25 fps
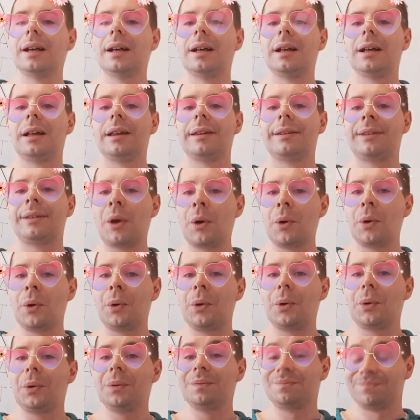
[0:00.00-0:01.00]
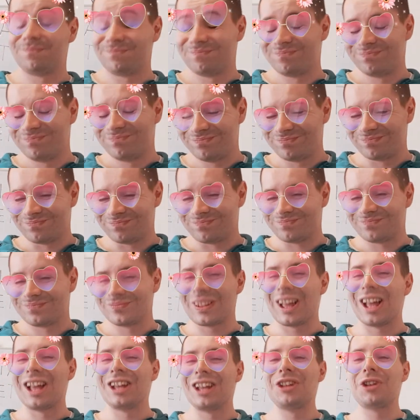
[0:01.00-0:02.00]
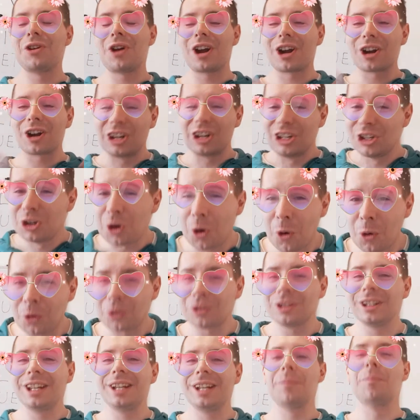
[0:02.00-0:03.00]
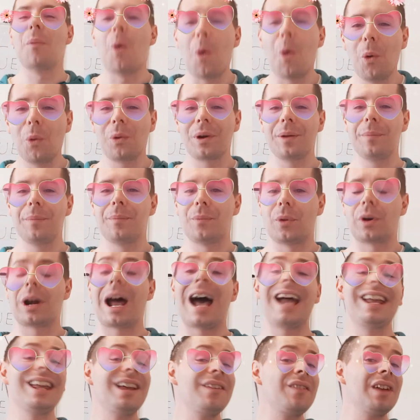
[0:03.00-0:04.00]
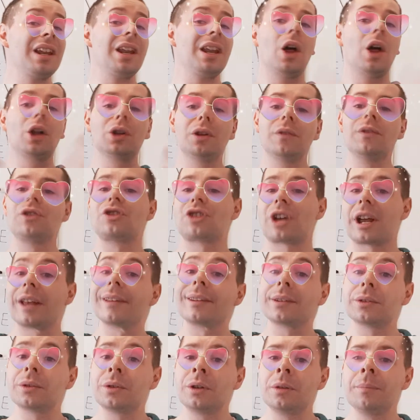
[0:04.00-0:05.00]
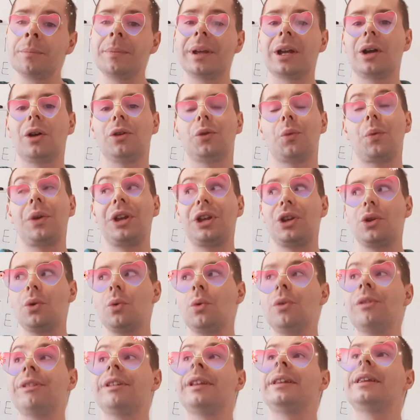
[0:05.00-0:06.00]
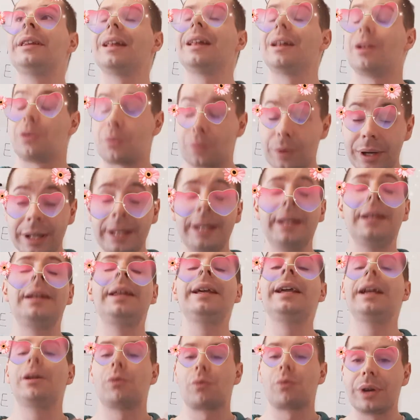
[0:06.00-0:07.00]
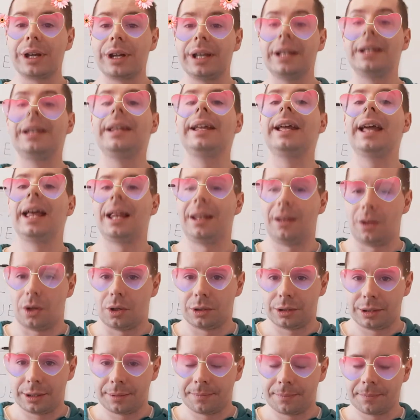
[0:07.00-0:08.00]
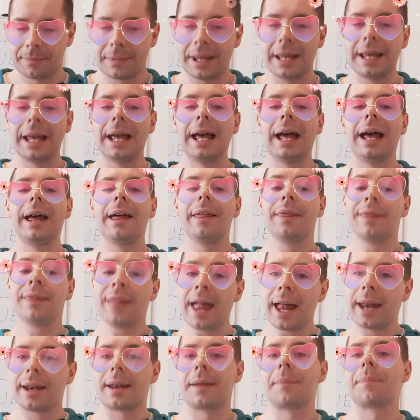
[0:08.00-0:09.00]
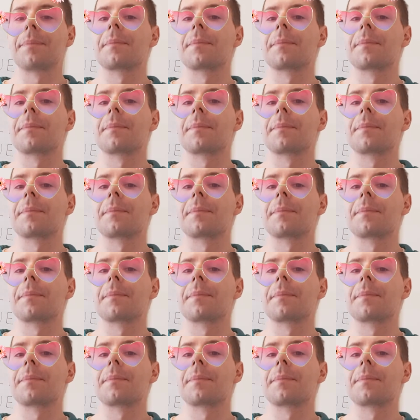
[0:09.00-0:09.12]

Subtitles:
So, you're learning more and more. I have a lot of gesture because we use it really, really a lot. Then,